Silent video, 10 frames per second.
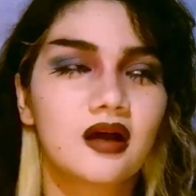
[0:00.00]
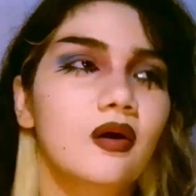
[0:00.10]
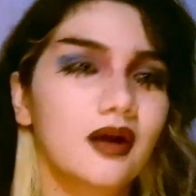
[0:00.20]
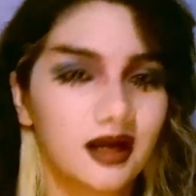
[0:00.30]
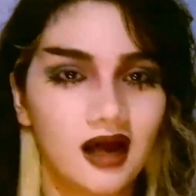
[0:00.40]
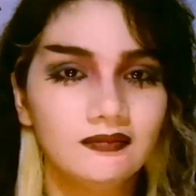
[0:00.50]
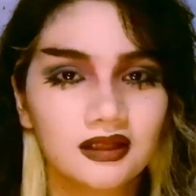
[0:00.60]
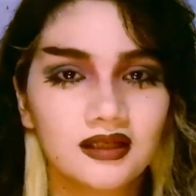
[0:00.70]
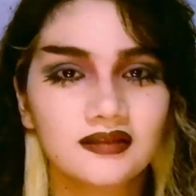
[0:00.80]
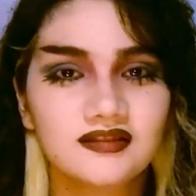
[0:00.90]
oh, okay, I'm
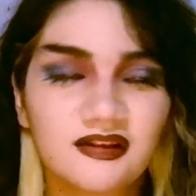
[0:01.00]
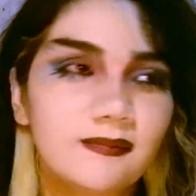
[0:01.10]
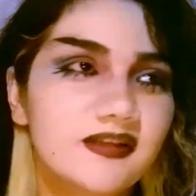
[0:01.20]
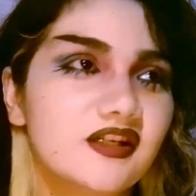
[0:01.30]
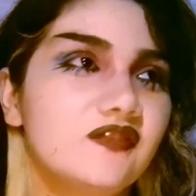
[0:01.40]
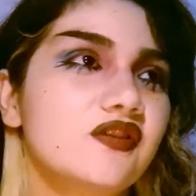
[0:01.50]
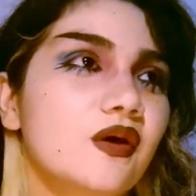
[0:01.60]
gonna defend myself.